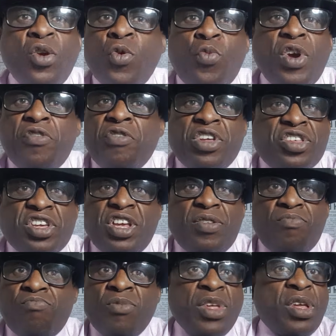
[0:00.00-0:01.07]
we're
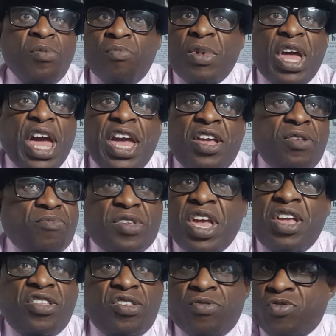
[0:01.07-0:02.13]
risking 8,
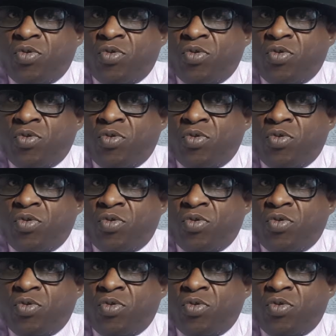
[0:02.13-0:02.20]
10,